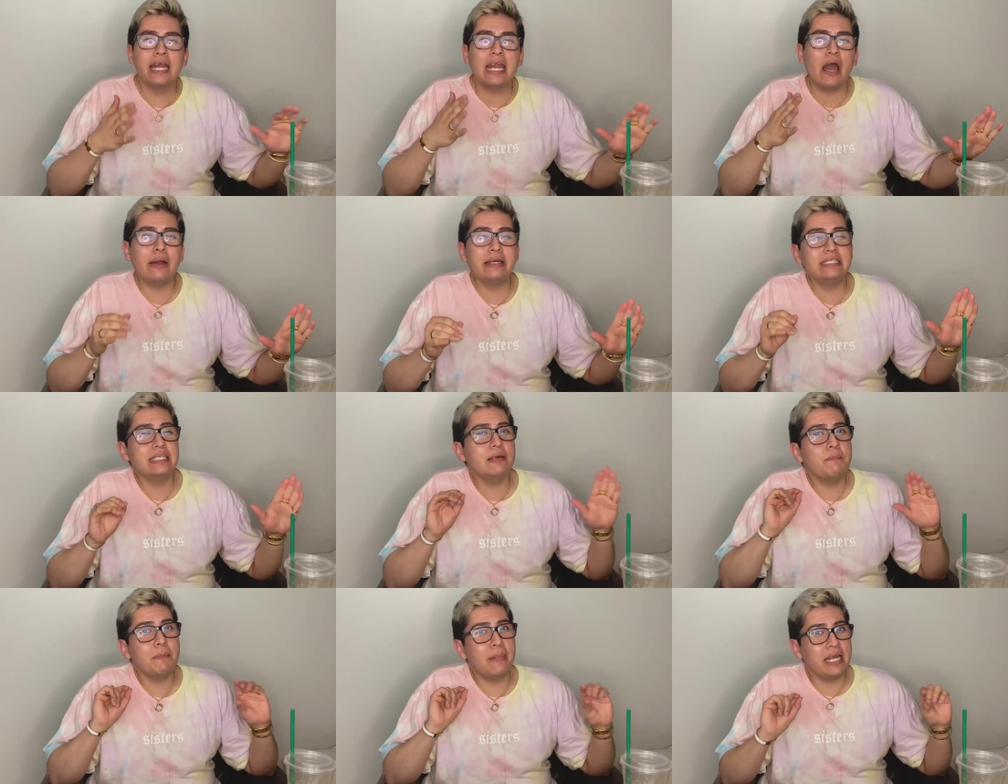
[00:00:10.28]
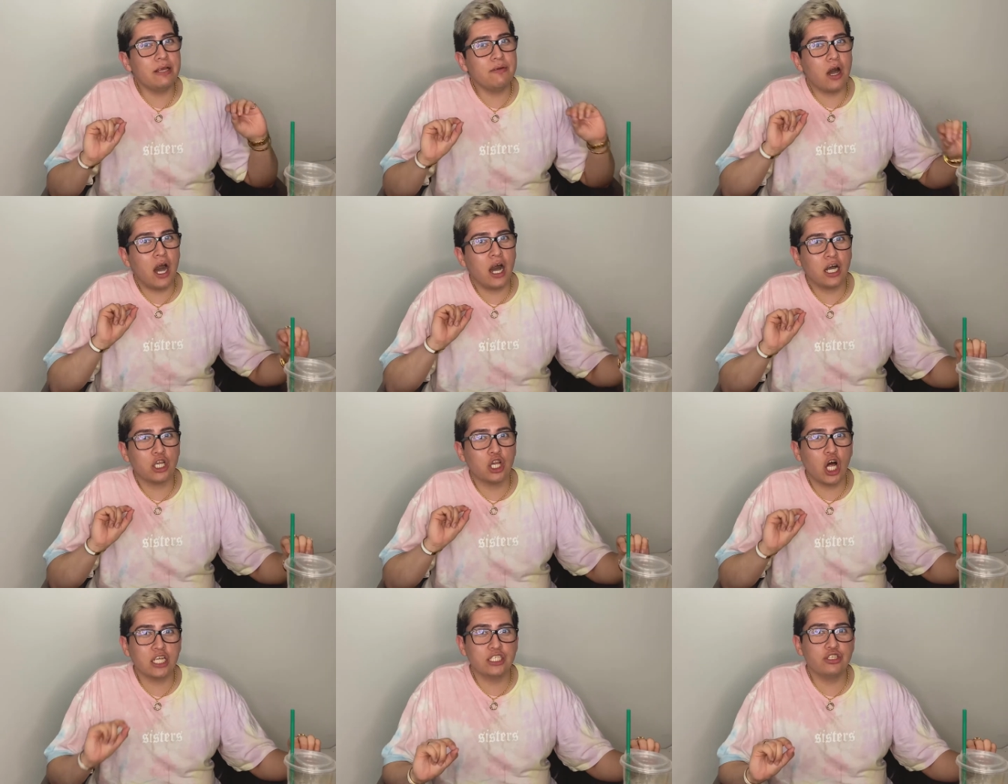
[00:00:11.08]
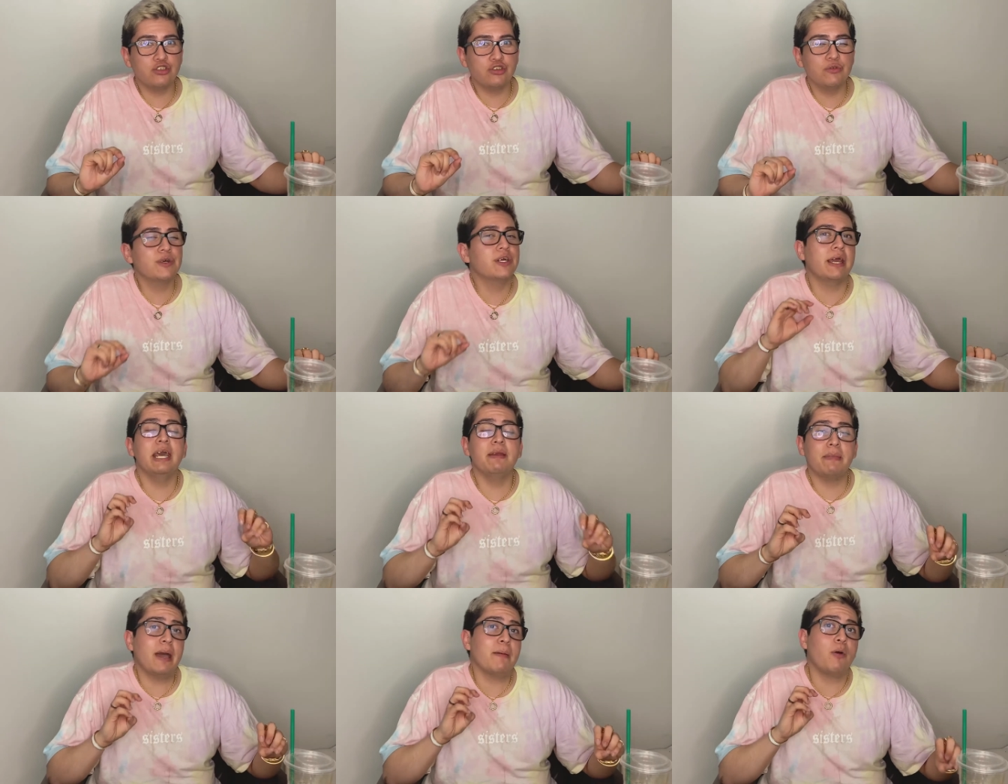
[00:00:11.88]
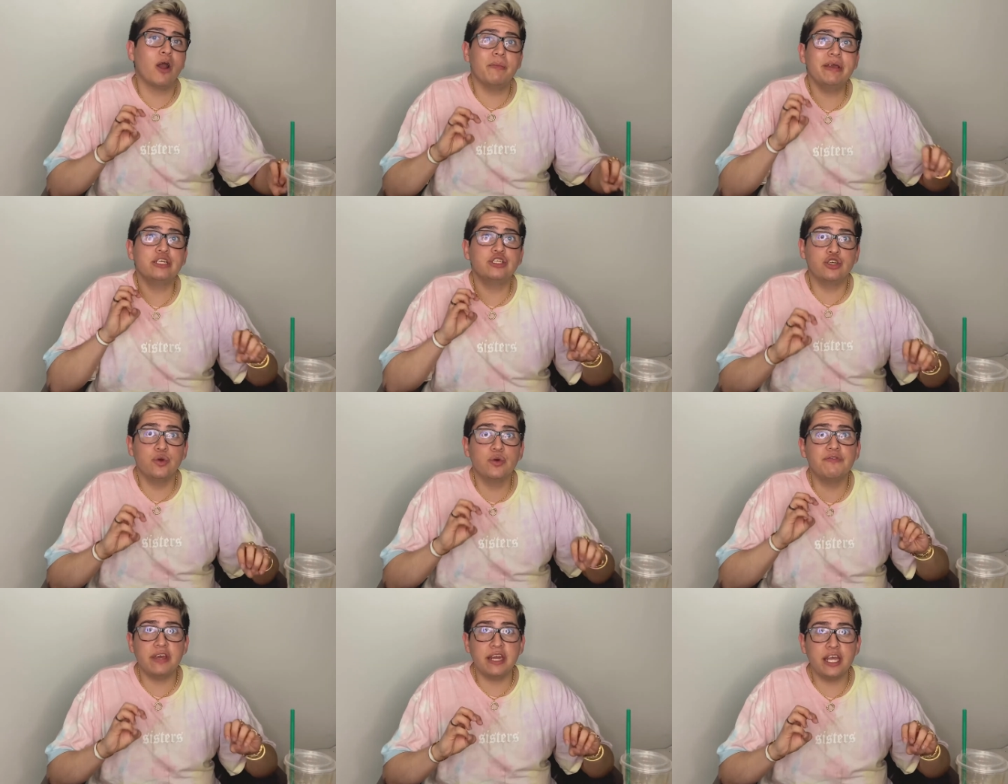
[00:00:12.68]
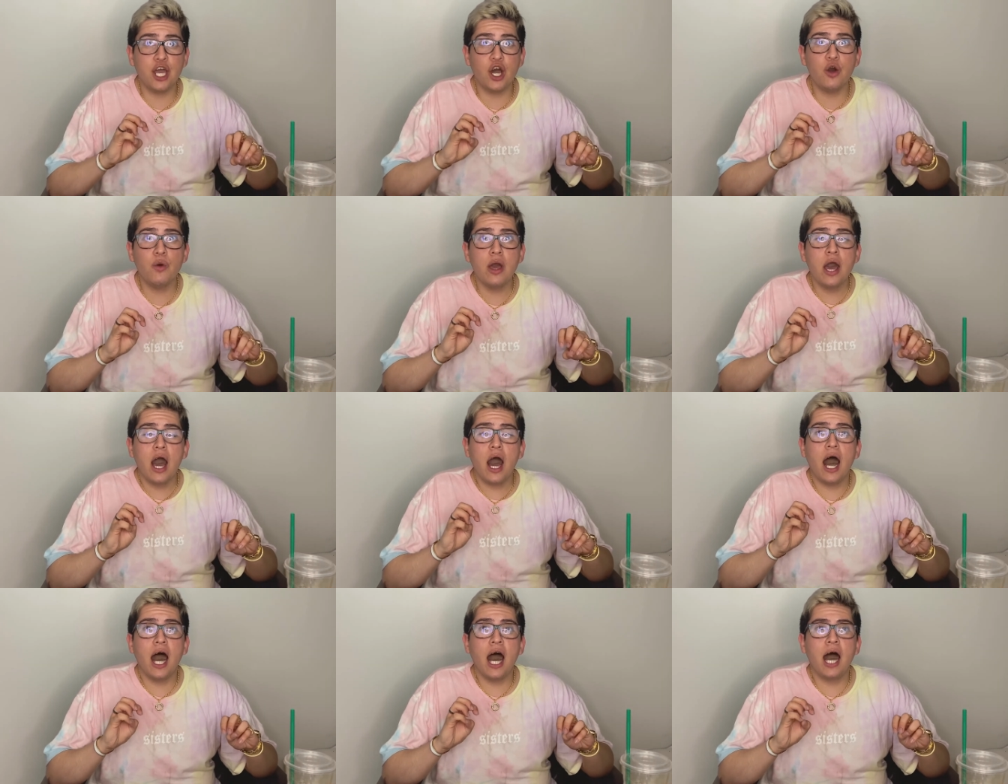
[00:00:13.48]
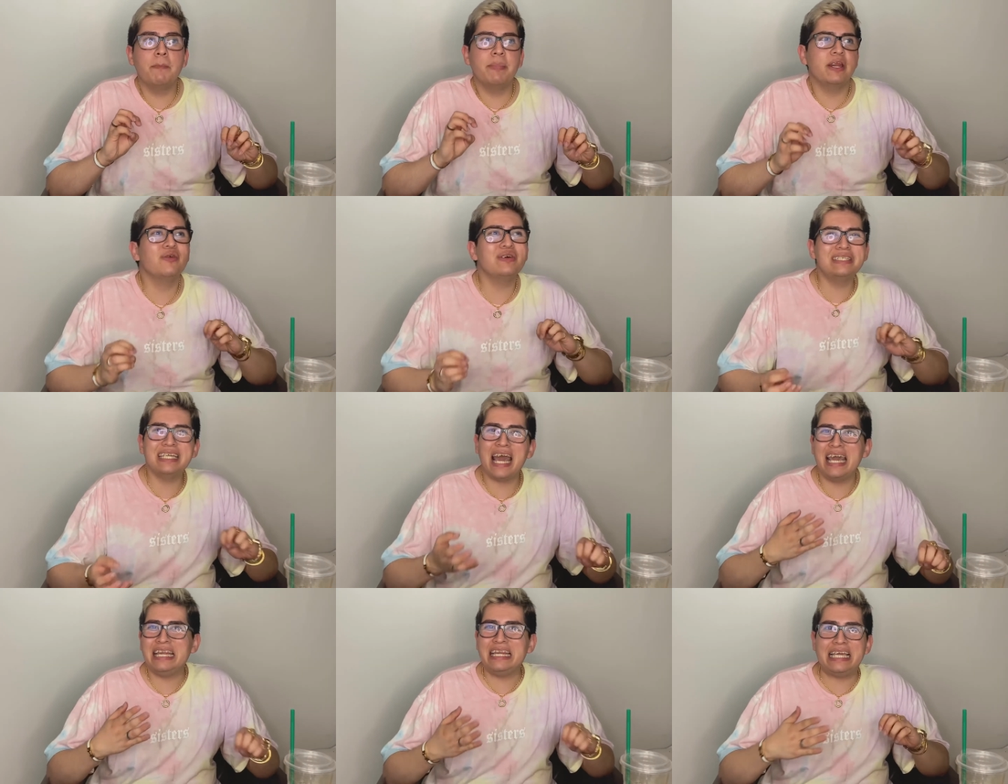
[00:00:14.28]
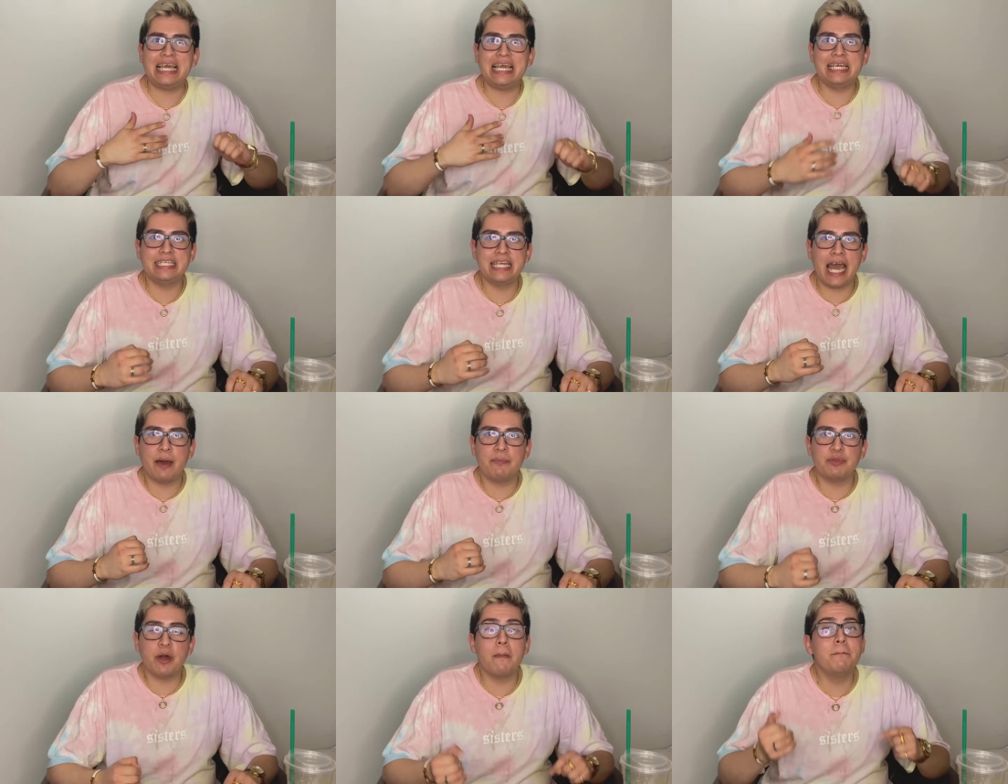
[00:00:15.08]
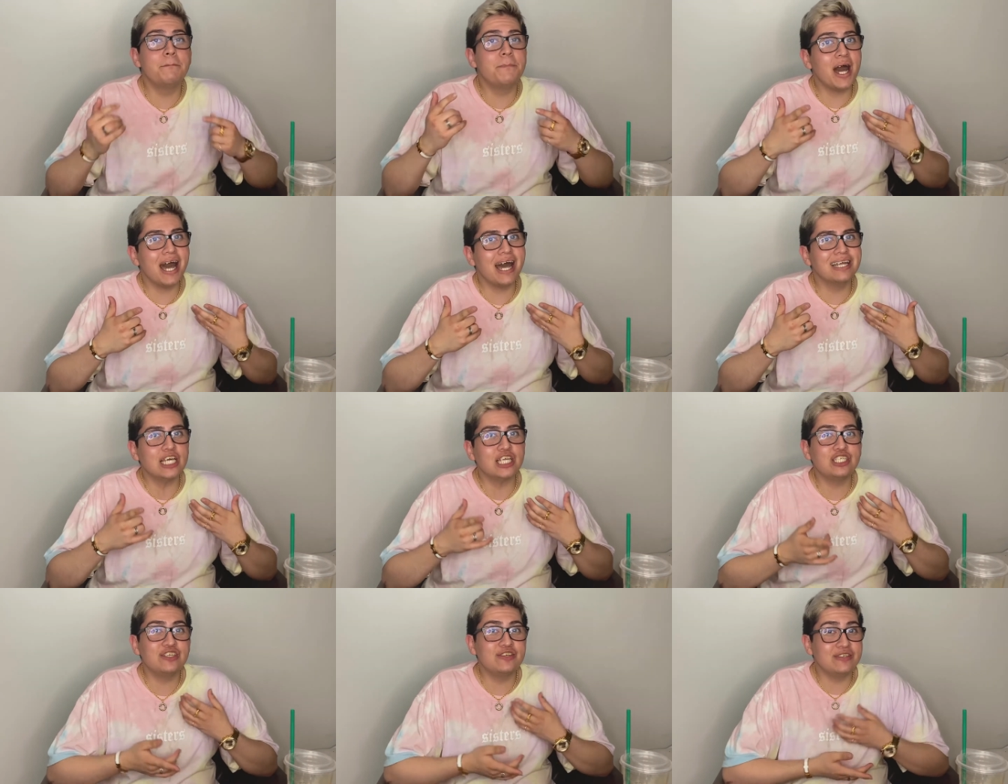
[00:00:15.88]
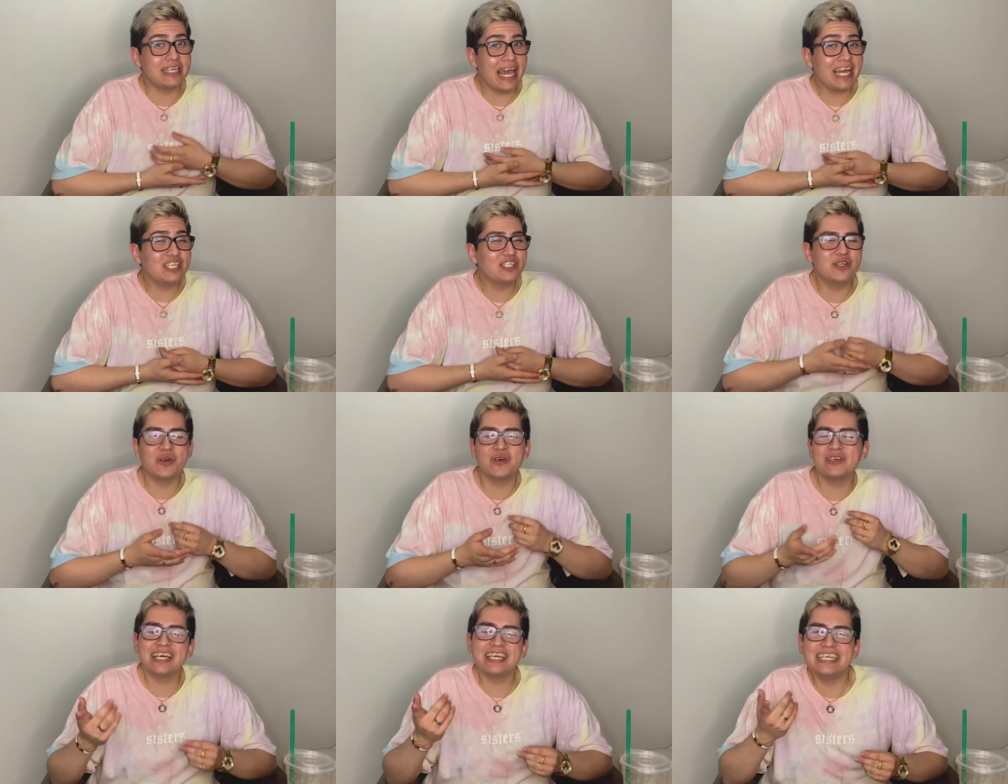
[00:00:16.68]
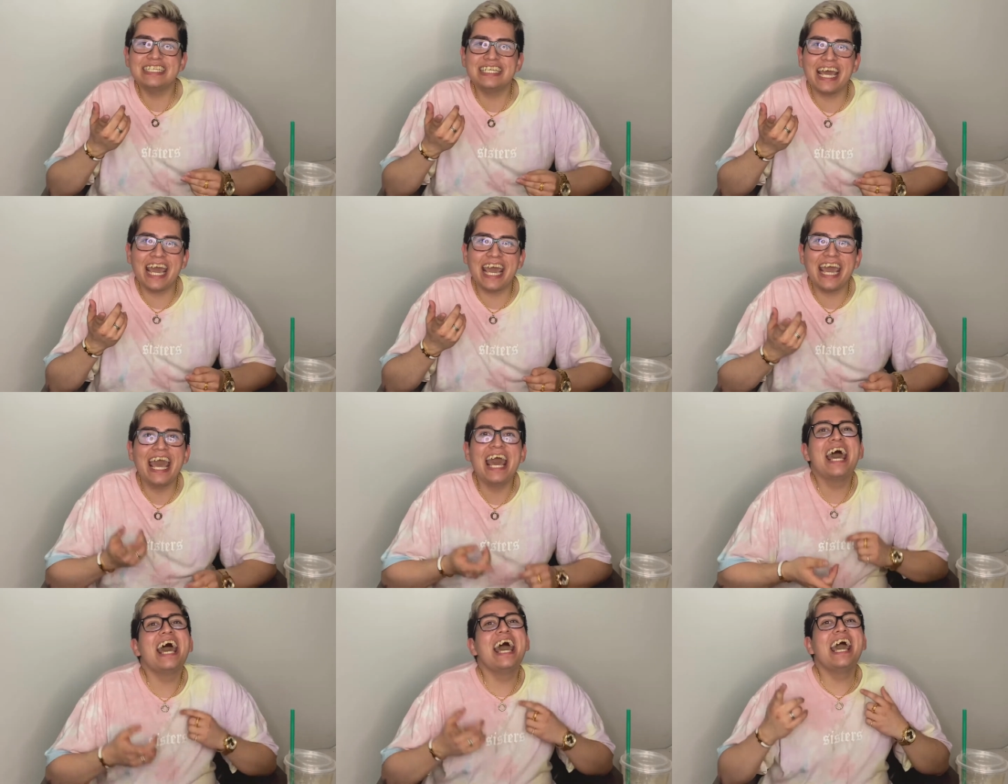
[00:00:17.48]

Now I did a mini closet tour in my apartment tour video, but it wasn't anything in depth. But today's your lucky day.